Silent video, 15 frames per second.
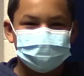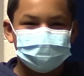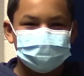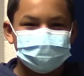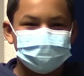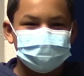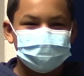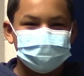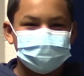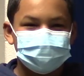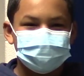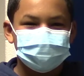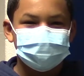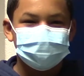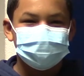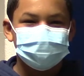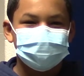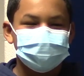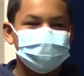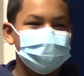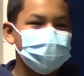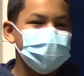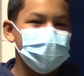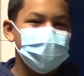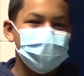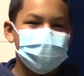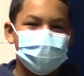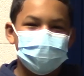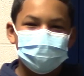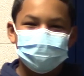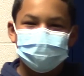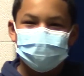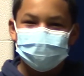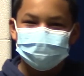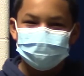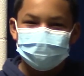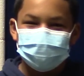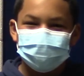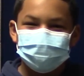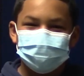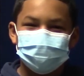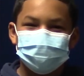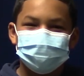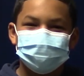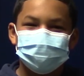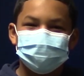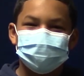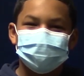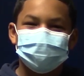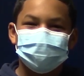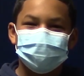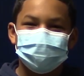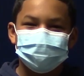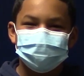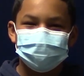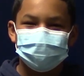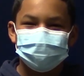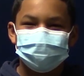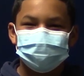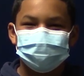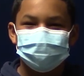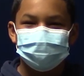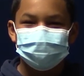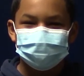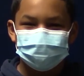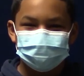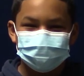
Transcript: Can you say your name and your grade? Uh, I'm Shane Wallace. I'm in ninth grade.